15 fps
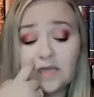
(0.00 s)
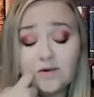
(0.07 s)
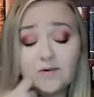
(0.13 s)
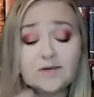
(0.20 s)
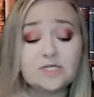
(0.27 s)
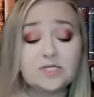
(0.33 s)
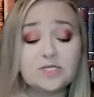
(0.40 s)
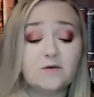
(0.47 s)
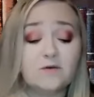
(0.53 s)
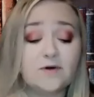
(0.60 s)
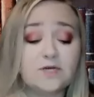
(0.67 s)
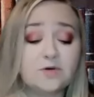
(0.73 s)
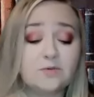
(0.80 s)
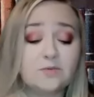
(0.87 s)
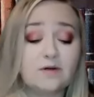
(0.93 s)
He reached
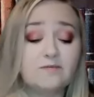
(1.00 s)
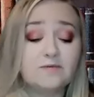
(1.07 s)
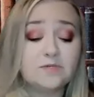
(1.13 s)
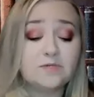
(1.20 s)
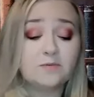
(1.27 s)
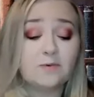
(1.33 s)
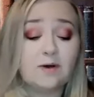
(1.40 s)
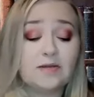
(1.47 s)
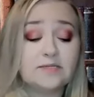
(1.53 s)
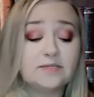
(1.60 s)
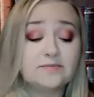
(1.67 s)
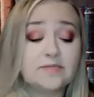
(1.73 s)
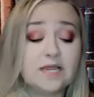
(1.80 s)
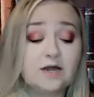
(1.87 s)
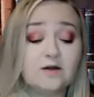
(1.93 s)
over to ruffle
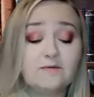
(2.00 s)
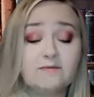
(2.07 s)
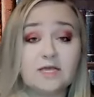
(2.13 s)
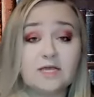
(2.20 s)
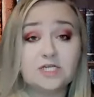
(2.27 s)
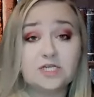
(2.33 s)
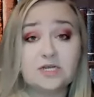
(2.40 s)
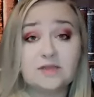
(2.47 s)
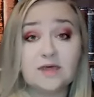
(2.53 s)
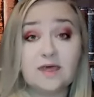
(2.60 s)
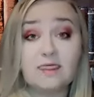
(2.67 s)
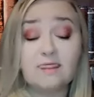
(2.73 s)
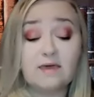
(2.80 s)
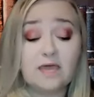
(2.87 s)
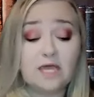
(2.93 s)
Ransom's hair
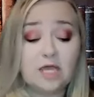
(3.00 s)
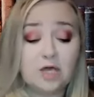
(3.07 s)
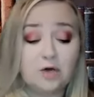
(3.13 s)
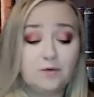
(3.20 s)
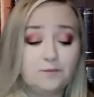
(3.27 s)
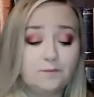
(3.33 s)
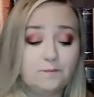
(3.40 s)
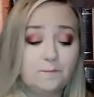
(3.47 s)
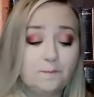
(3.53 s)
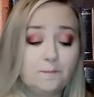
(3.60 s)
affectionately. Thank you.